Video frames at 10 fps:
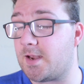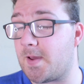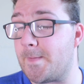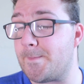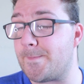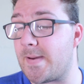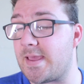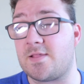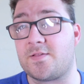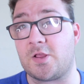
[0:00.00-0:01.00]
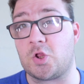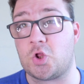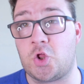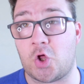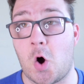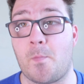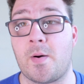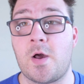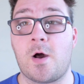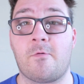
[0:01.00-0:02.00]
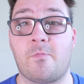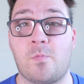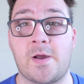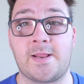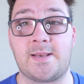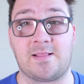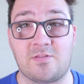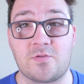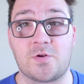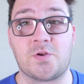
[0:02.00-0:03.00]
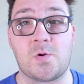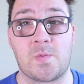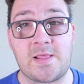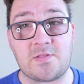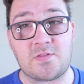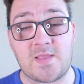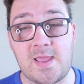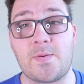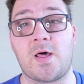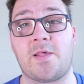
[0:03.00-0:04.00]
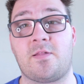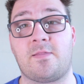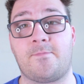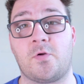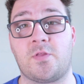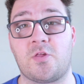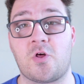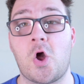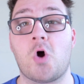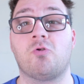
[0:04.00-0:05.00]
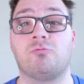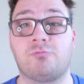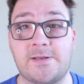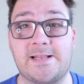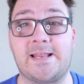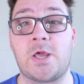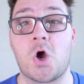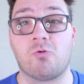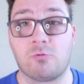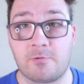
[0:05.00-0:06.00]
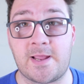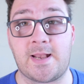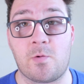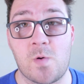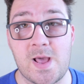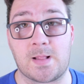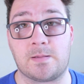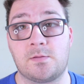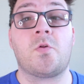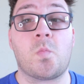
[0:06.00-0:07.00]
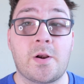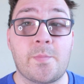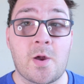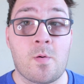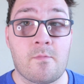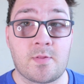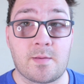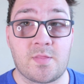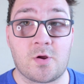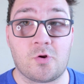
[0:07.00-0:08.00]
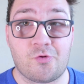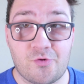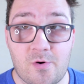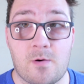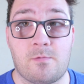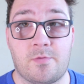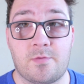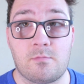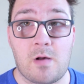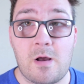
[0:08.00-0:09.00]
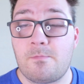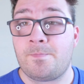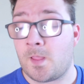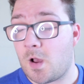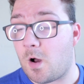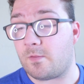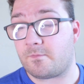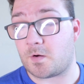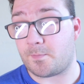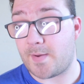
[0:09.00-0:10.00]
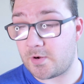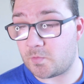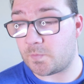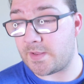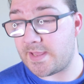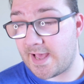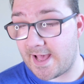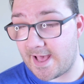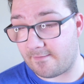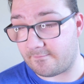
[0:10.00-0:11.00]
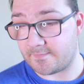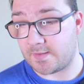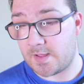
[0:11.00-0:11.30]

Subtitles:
an amazing job of what it needs to do. It stabilizes the footage really, really well. So why don't we go over some of the controls? Well, on the front panel, we have